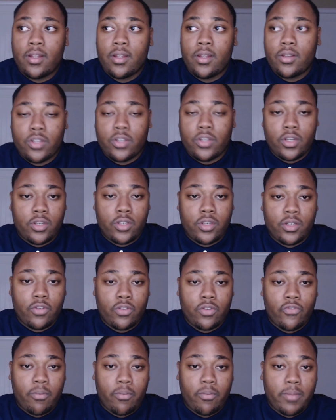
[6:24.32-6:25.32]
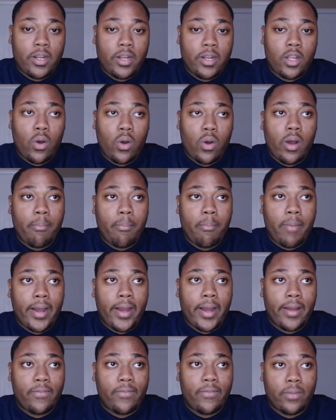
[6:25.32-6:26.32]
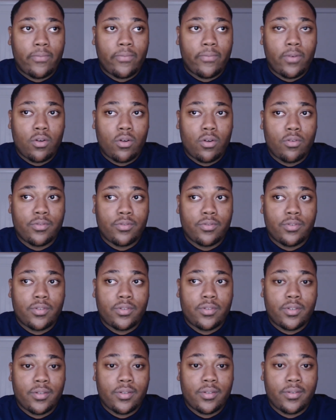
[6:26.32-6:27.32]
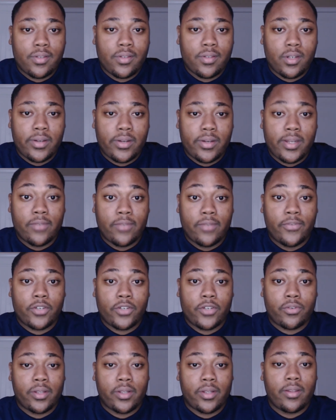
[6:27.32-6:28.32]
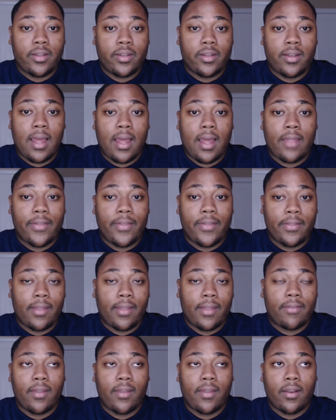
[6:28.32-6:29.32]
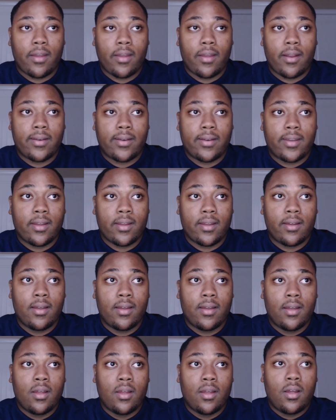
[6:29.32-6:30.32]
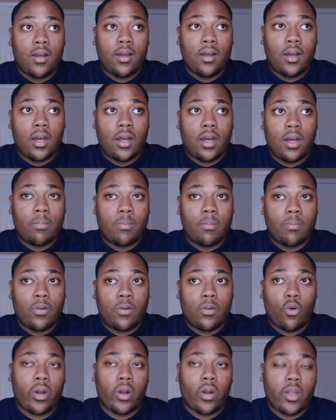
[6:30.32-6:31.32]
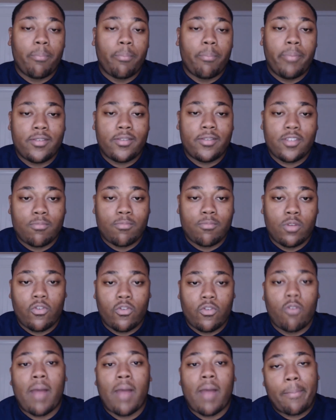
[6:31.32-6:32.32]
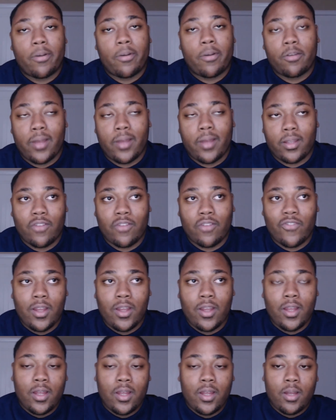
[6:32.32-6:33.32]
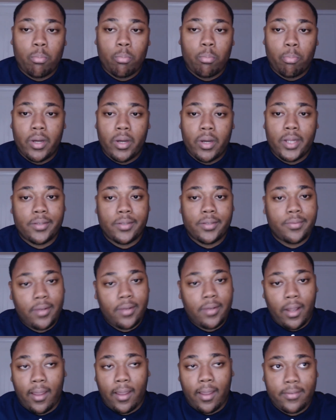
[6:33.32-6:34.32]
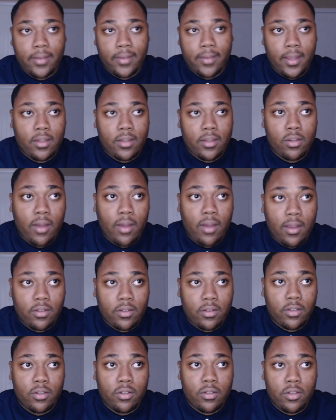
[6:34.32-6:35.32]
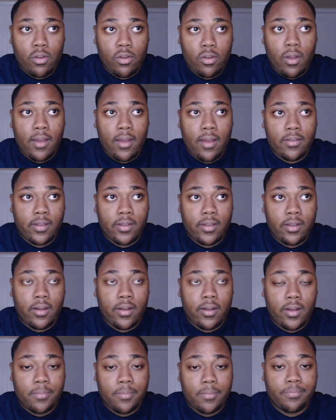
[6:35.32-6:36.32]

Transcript: to to for me to go out and buy flip phones individually, then I think that's not a good idea um, or a good business move on my perspective. But like I said, you guys can you guys can. Uh,